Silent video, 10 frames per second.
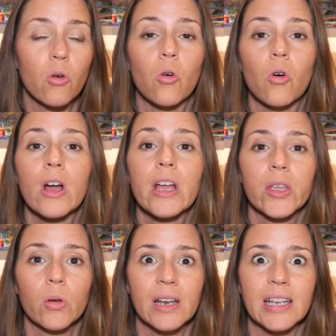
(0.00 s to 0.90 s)
or
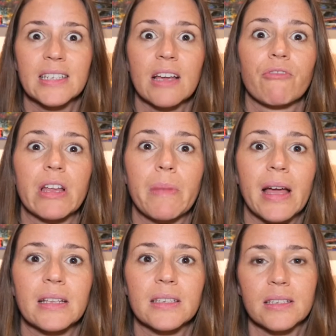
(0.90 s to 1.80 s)
you will at least get
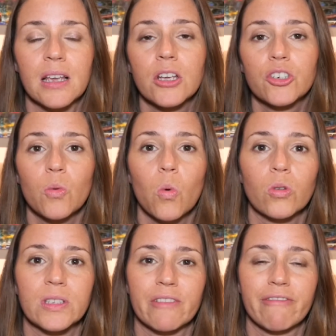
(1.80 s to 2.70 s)
rebates
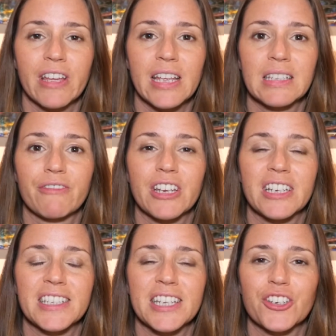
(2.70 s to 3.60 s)
towards the fees if you
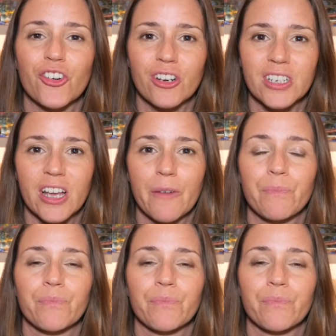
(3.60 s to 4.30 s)
need to see a doctor.